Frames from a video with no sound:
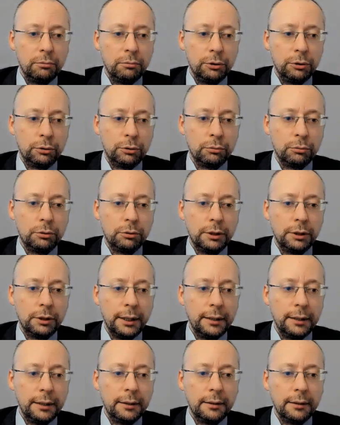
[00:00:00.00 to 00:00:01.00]
we should
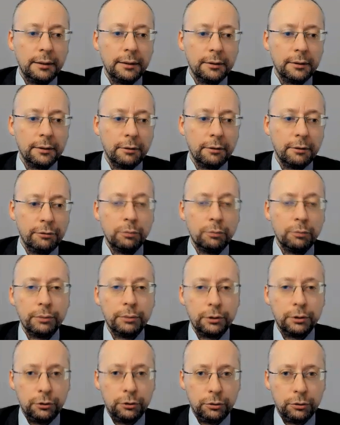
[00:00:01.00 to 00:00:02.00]
take as an official
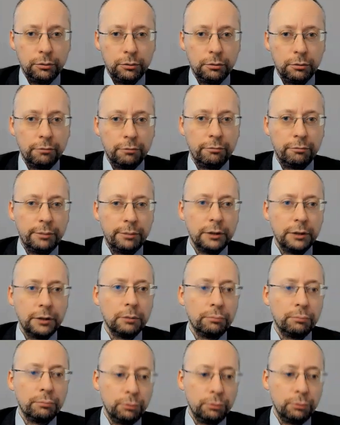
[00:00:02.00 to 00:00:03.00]
position of
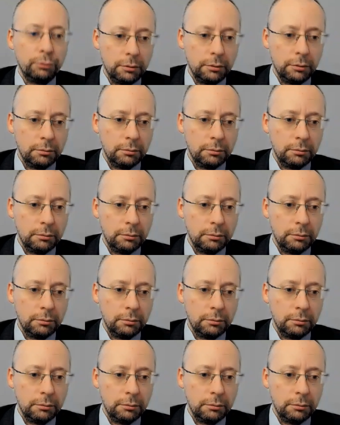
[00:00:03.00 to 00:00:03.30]
President Putin.